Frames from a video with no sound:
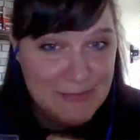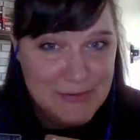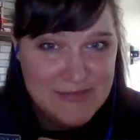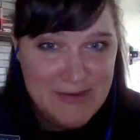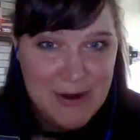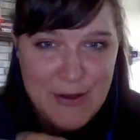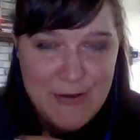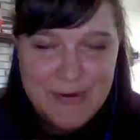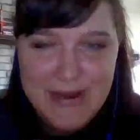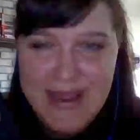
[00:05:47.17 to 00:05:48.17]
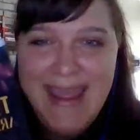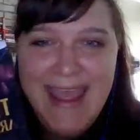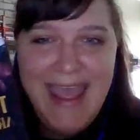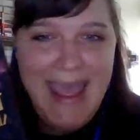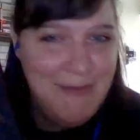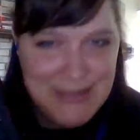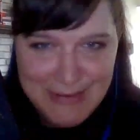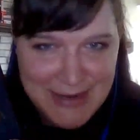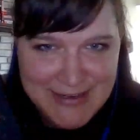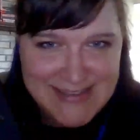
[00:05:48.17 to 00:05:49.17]
Now we do. You will find
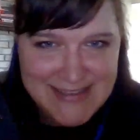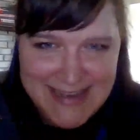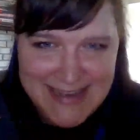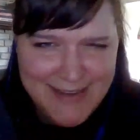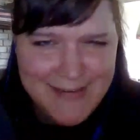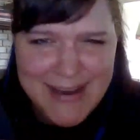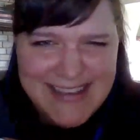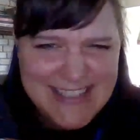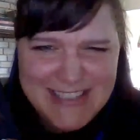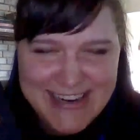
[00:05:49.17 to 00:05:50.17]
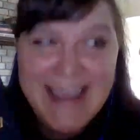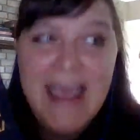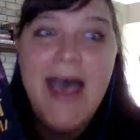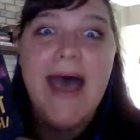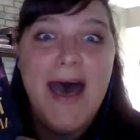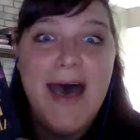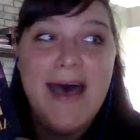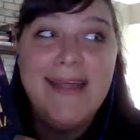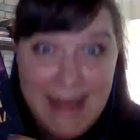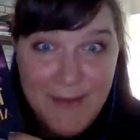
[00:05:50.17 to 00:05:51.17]
that out, because this is the
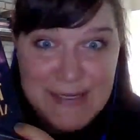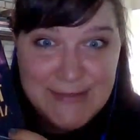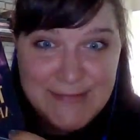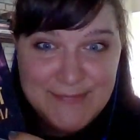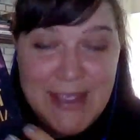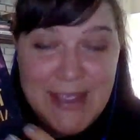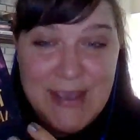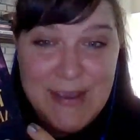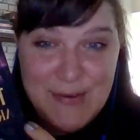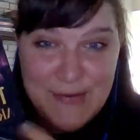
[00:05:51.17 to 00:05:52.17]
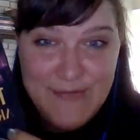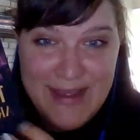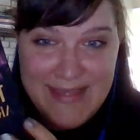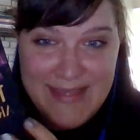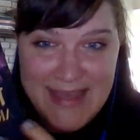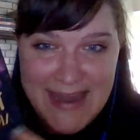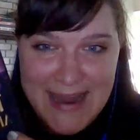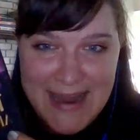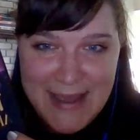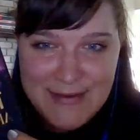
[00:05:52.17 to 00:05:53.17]
blurring of the Rules series,
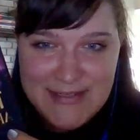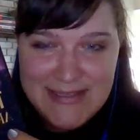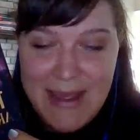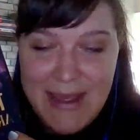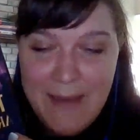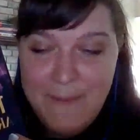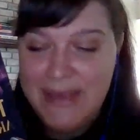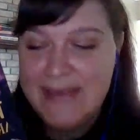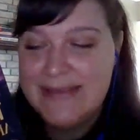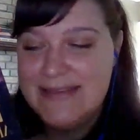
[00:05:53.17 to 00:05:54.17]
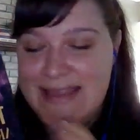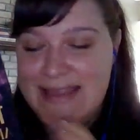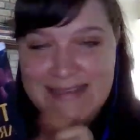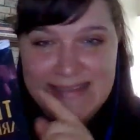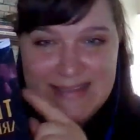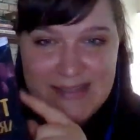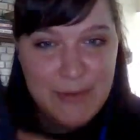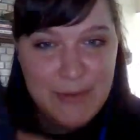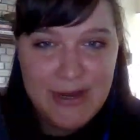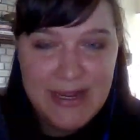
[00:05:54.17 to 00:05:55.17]
and there's a guest appearance from her
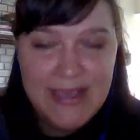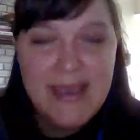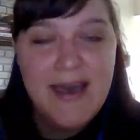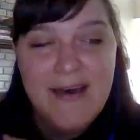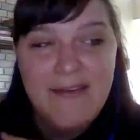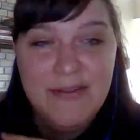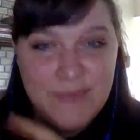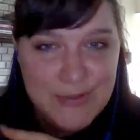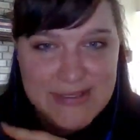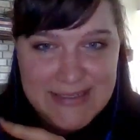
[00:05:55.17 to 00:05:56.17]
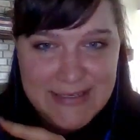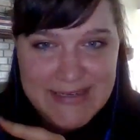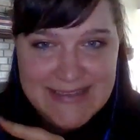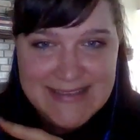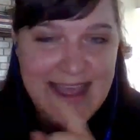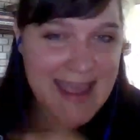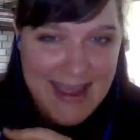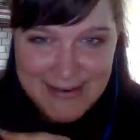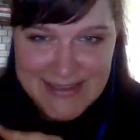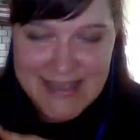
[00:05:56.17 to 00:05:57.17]
series with the Cake King, the Gentleman,
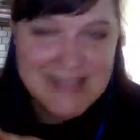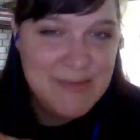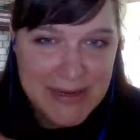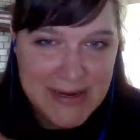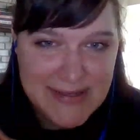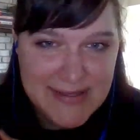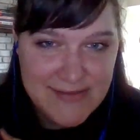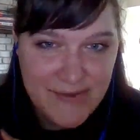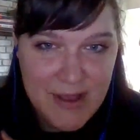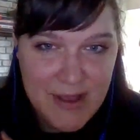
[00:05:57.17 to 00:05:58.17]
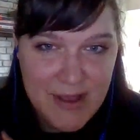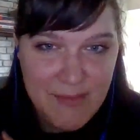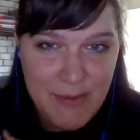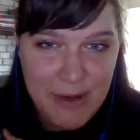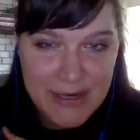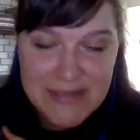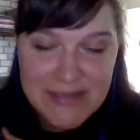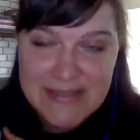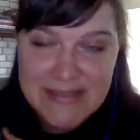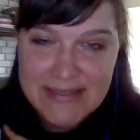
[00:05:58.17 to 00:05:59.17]
and it's the perfect blend of,
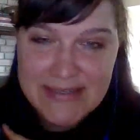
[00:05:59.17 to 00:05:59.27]
like,